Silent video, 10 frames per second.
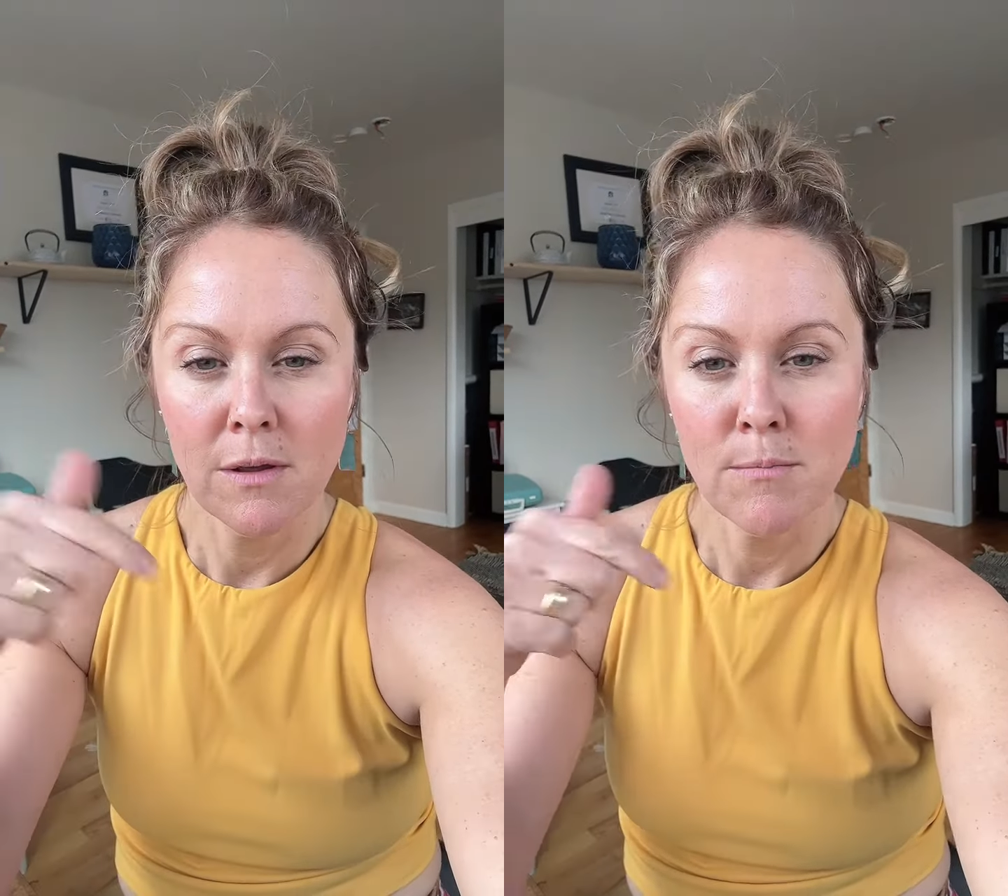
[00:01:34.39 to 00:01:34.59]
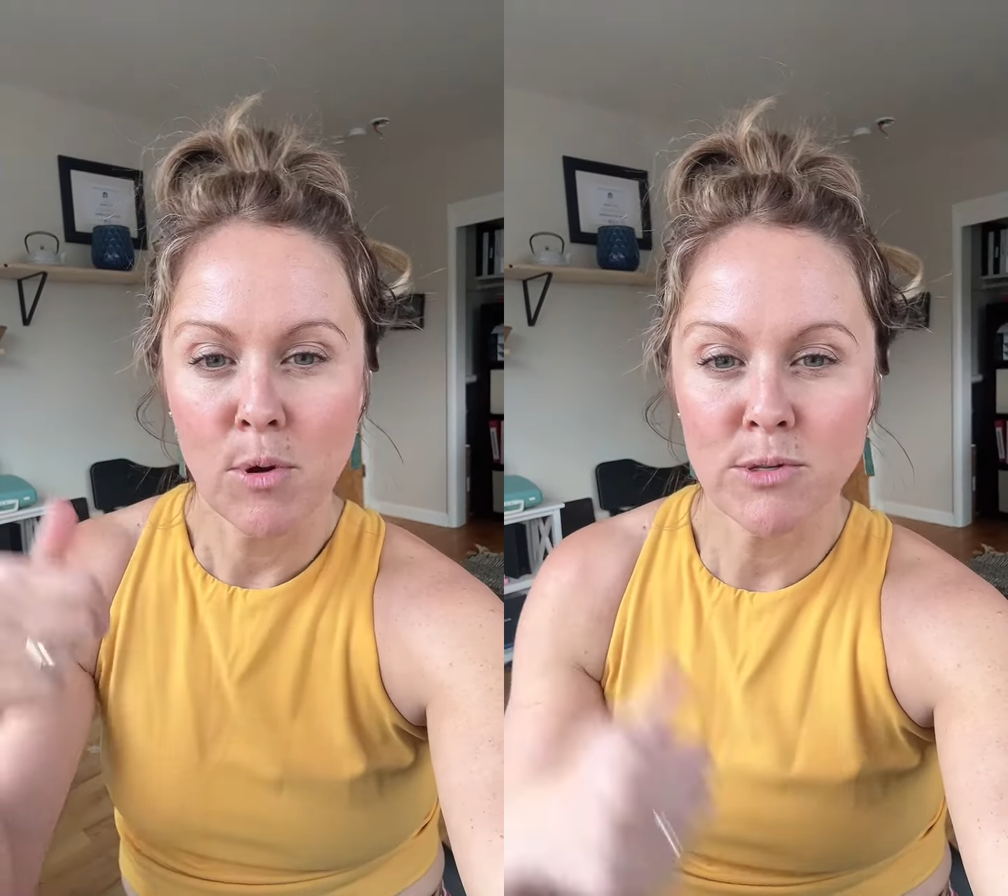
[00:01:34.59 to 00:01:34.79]

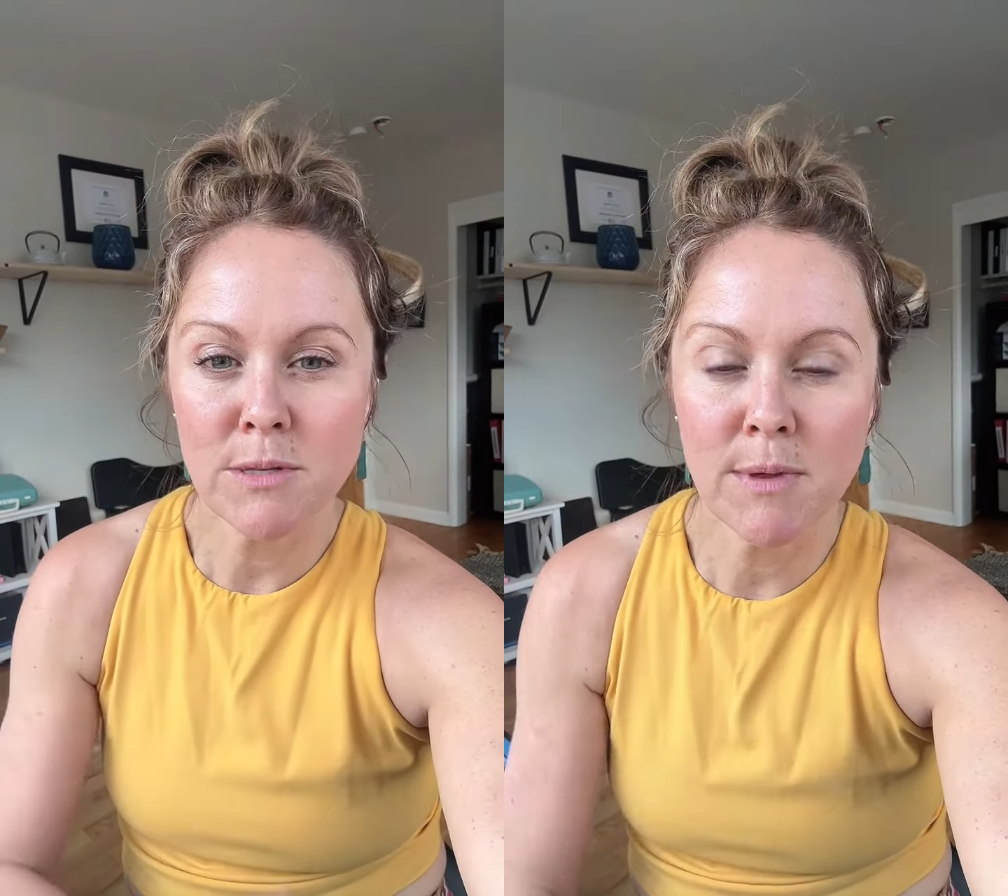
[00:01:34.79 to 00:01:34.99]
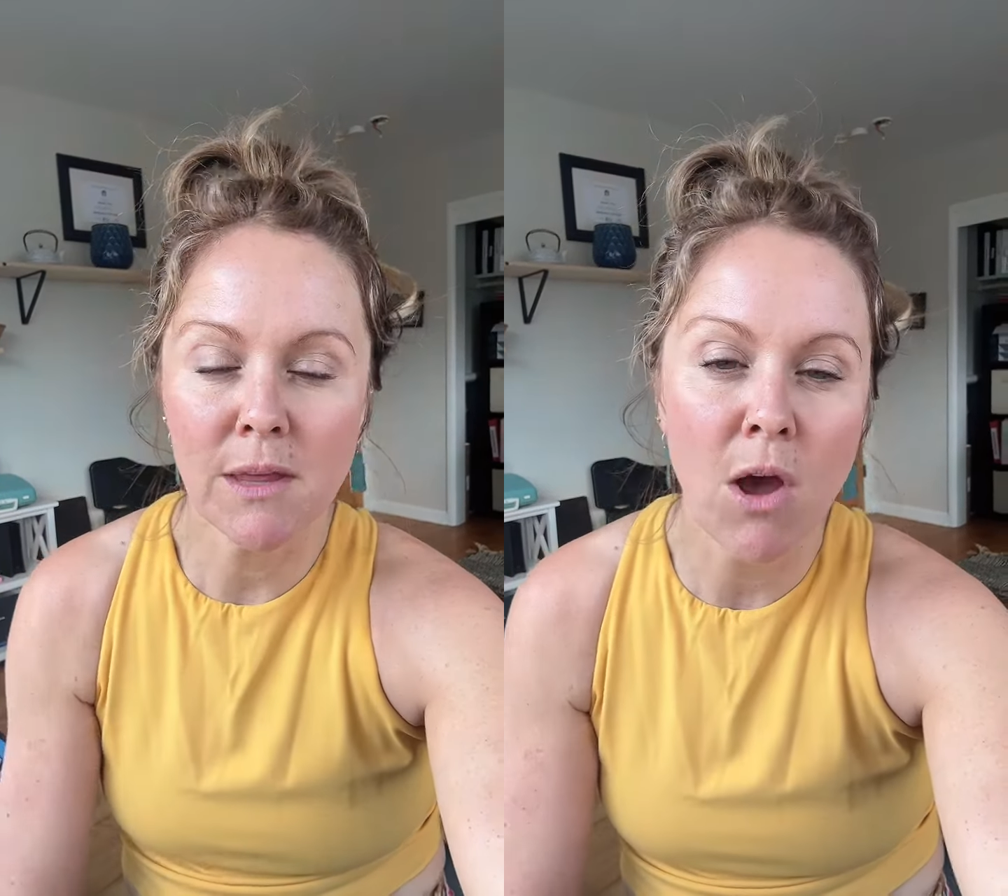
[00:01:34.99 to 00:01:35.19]
Post them
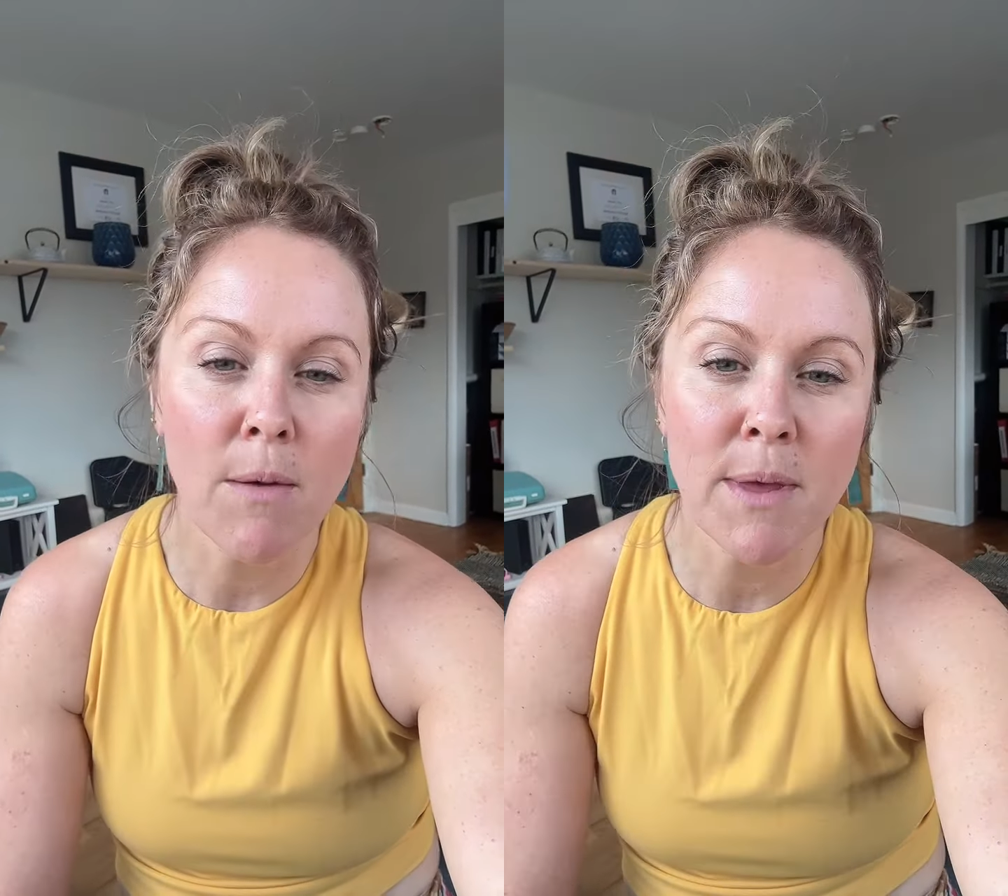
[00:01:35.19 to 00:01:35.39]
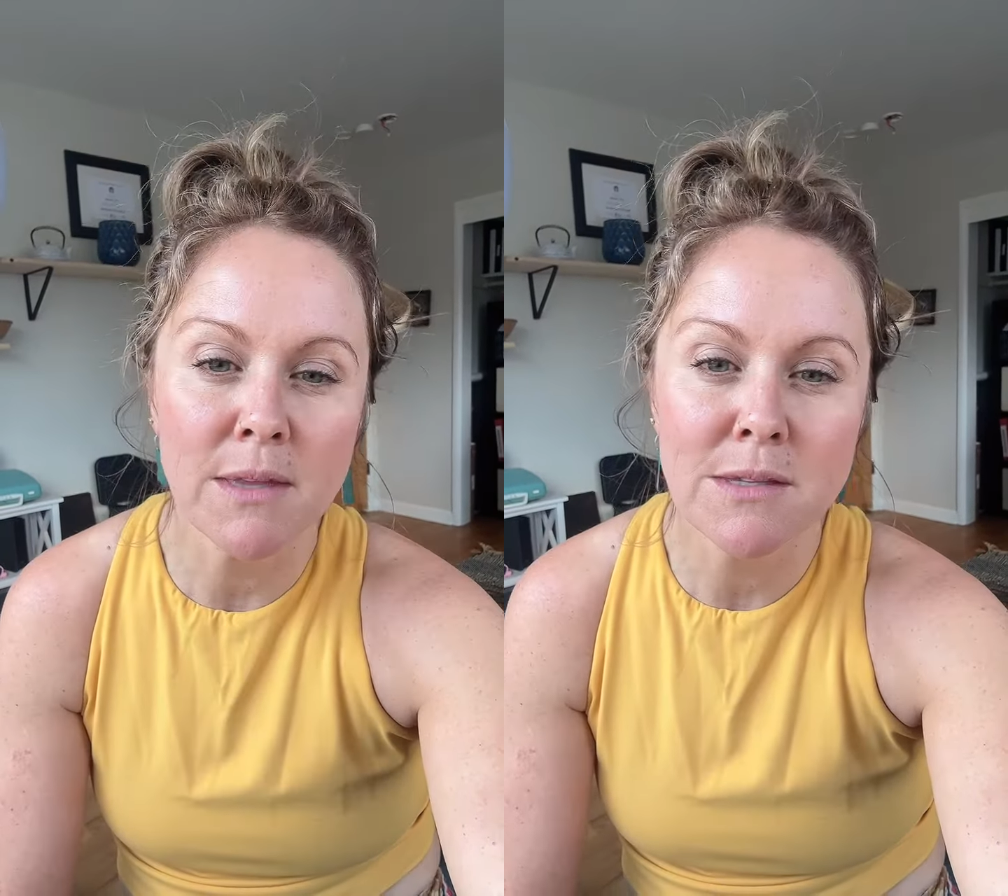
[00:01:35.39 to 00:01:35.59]
in the
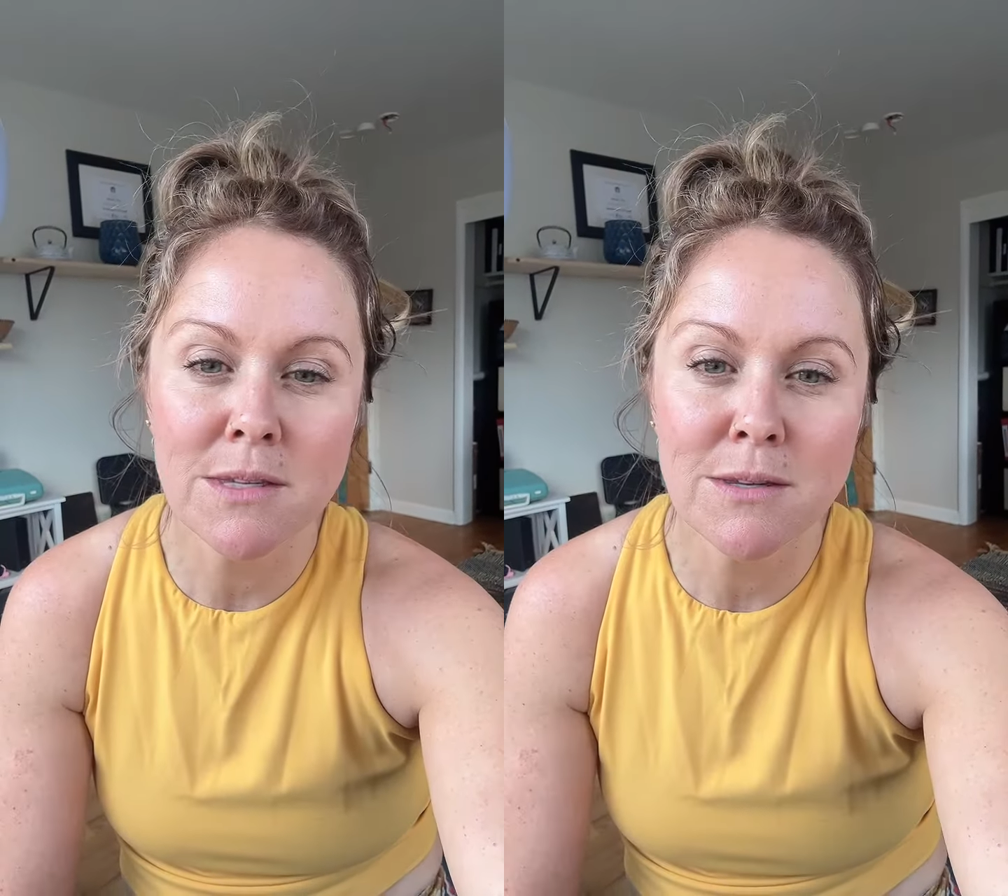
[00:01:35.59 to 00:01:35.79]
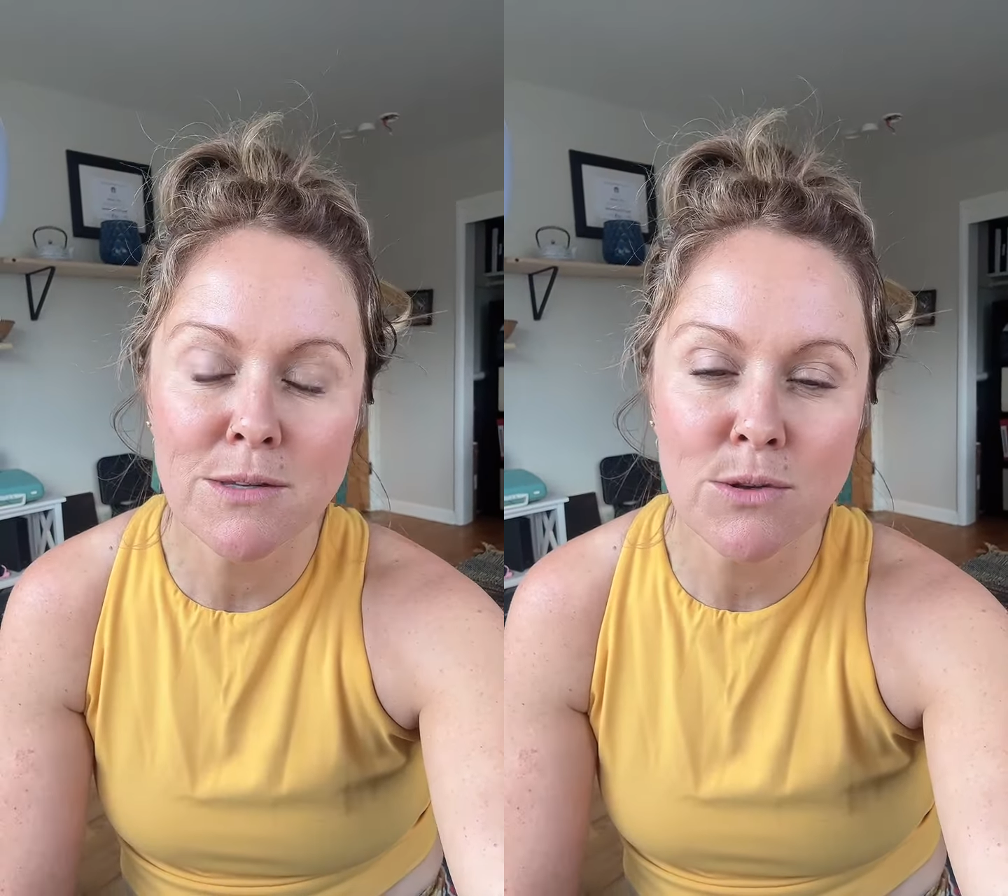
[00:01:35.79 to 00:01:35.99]

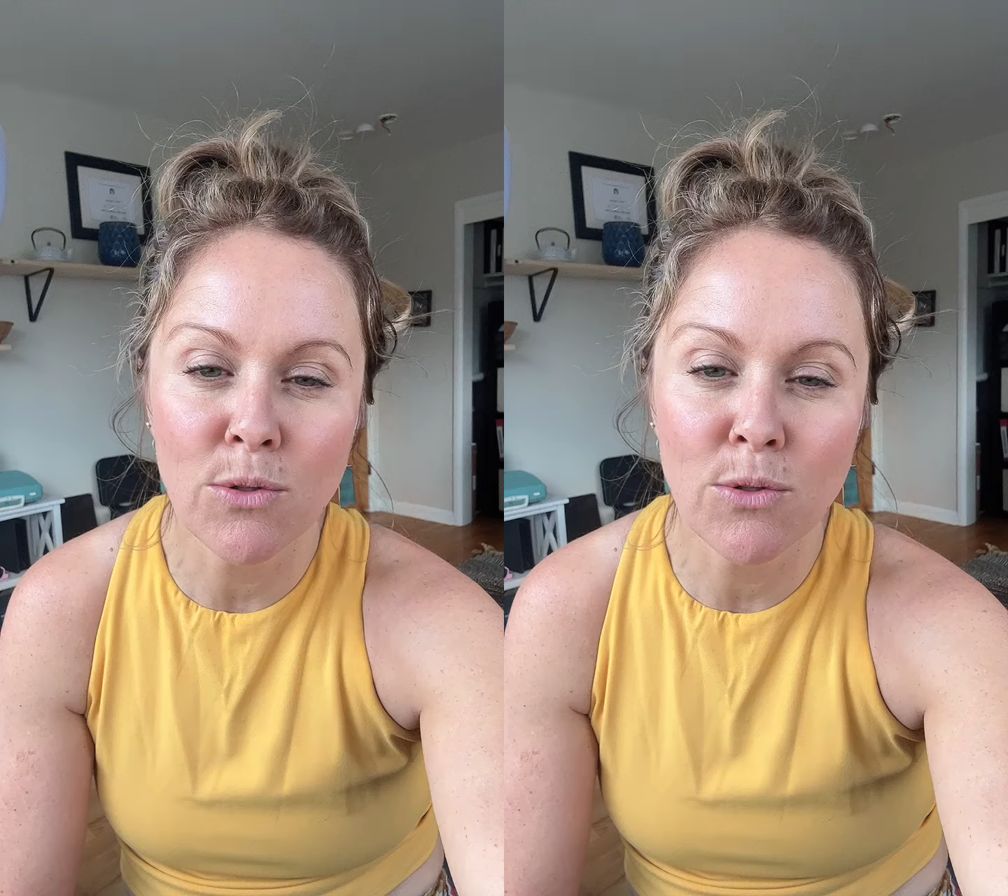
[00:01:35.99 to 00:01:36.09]
comments so